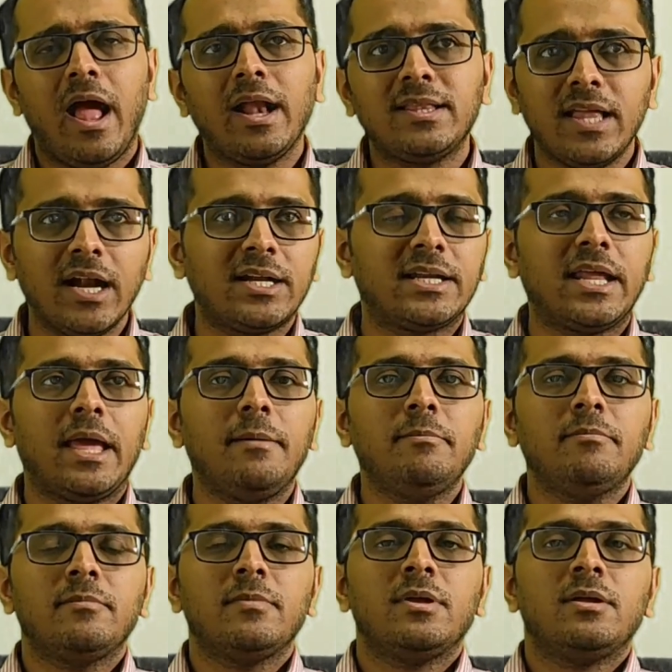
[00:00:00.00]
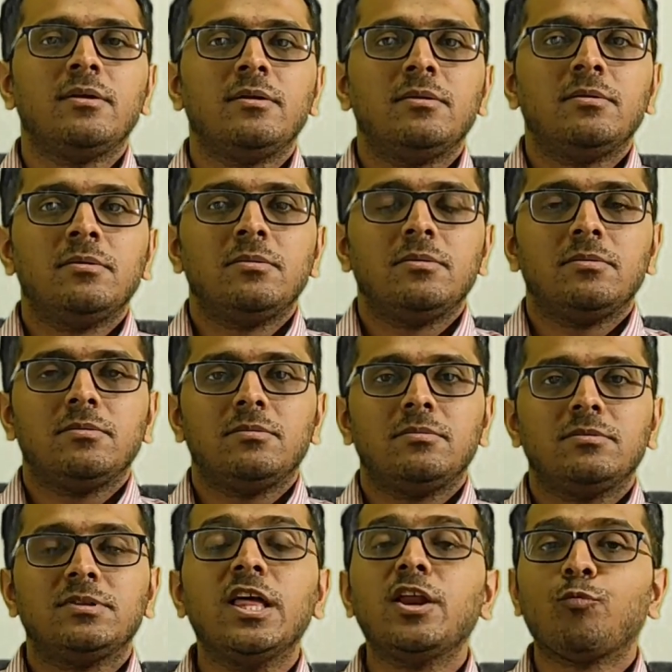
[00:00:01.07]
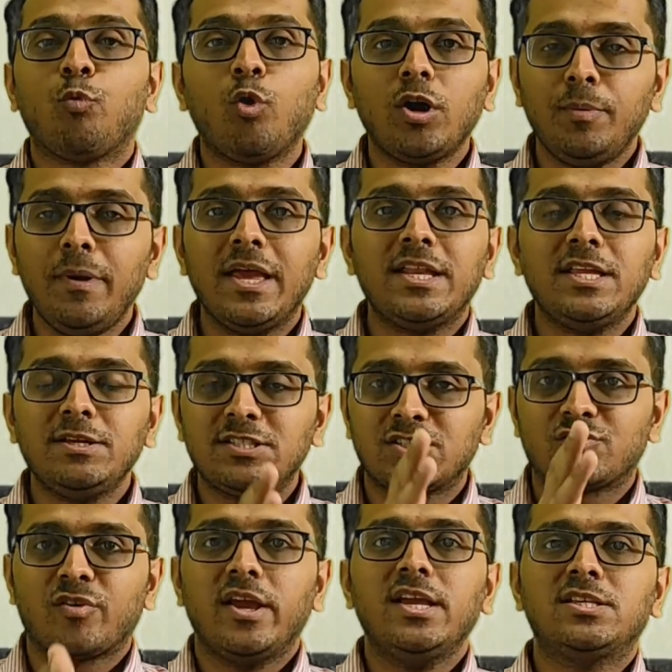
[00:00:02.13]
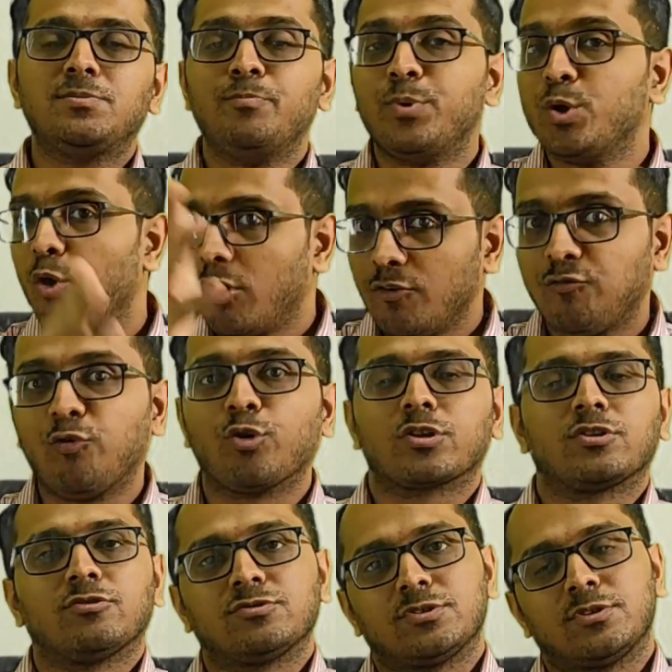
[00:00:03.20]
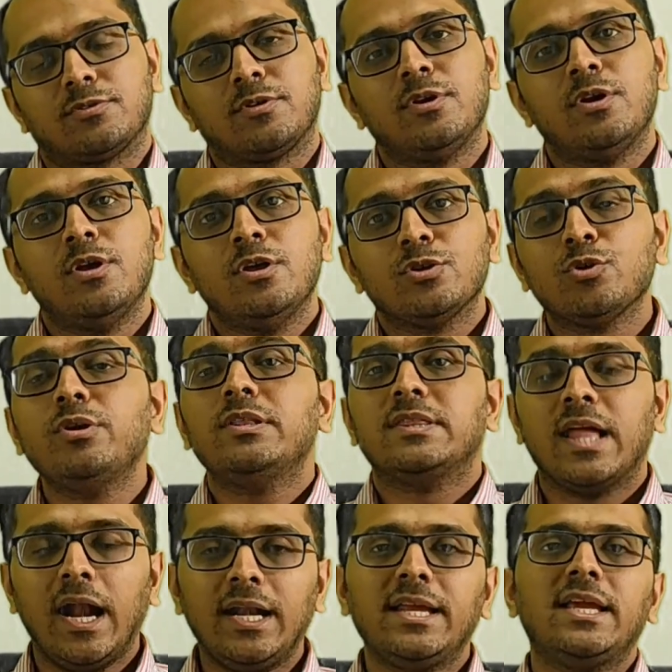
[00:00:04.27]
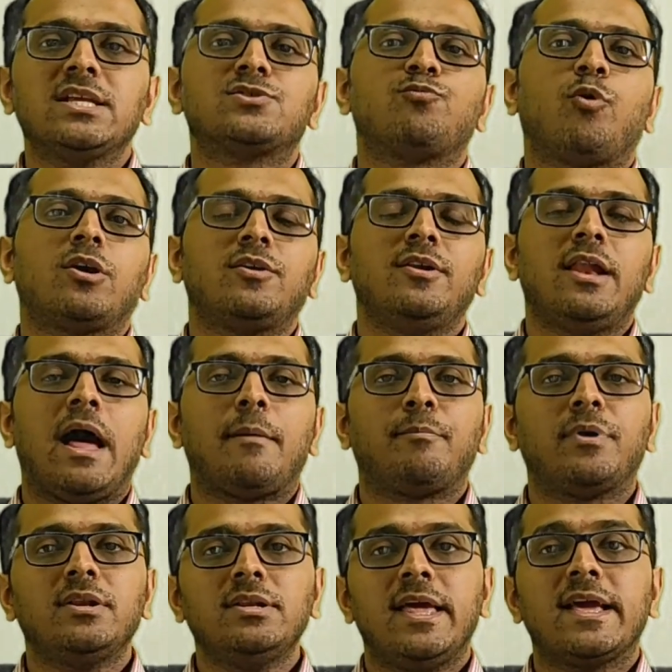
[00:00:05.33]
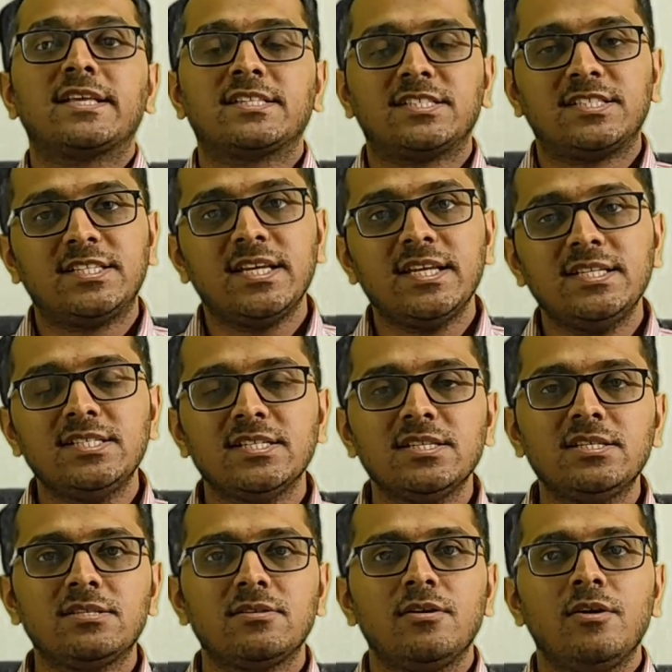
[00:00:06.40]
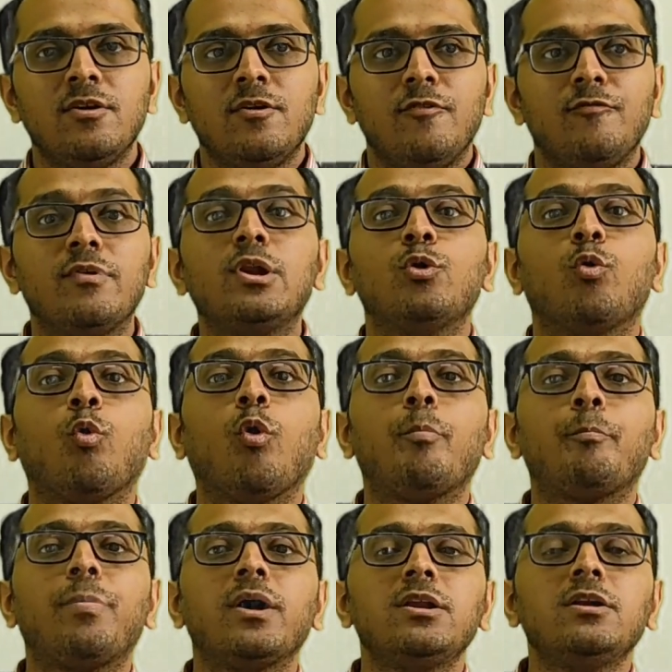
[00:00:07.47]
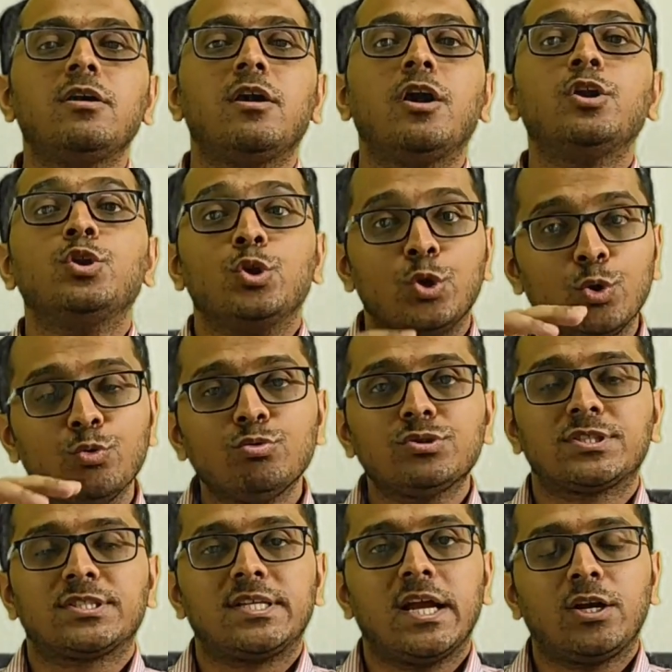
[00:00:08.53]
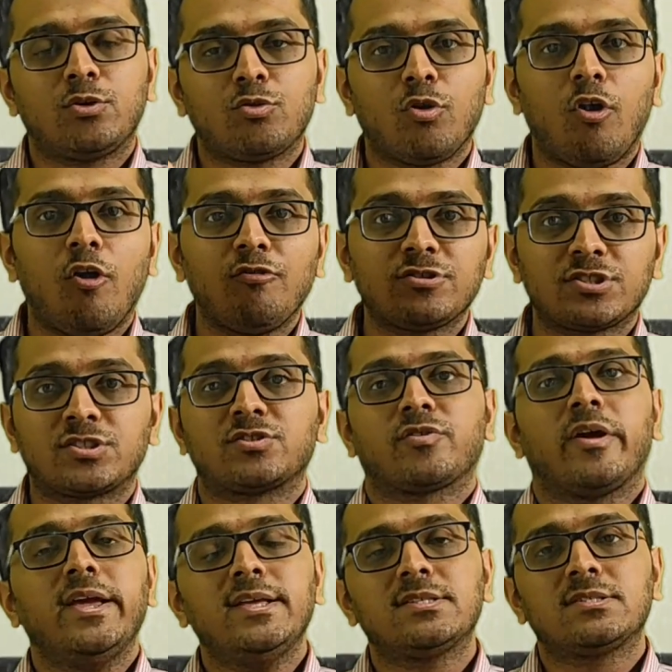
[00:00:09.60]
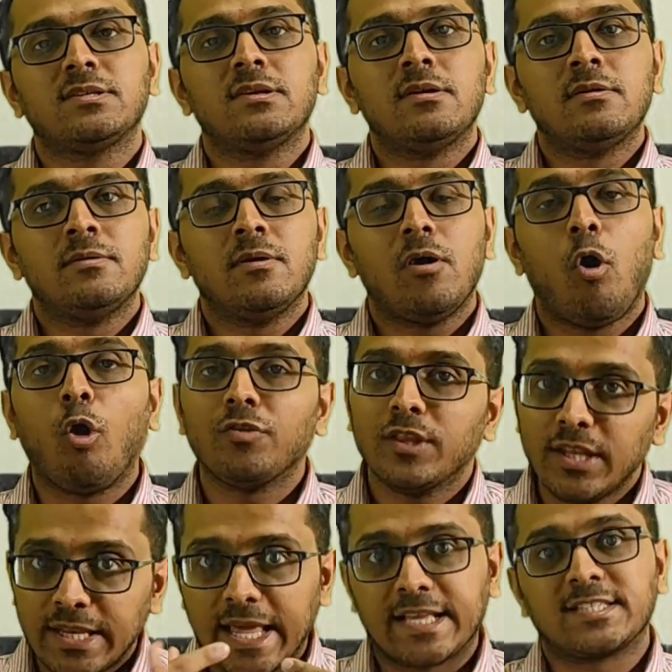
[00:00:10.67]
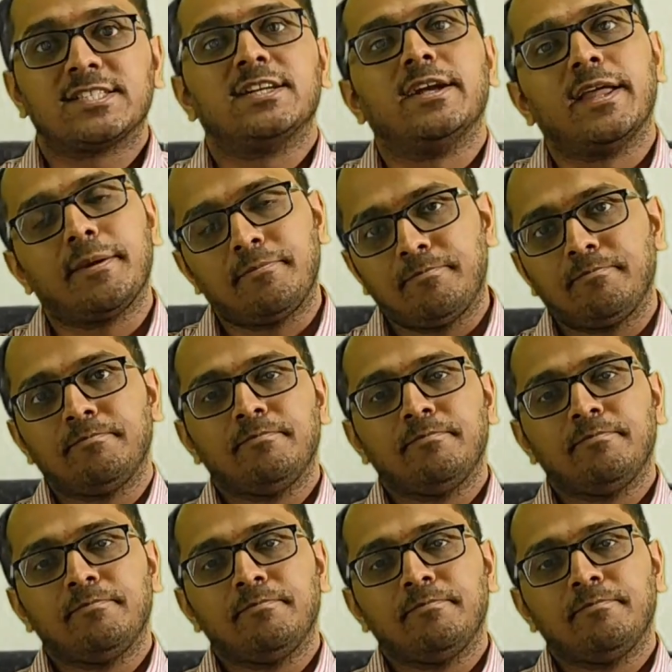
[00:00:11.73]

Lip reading: at that time there won't be any strikes beyond 4,000. So in that case, what will happen? Exchanges will open a new set of strikes on the next day.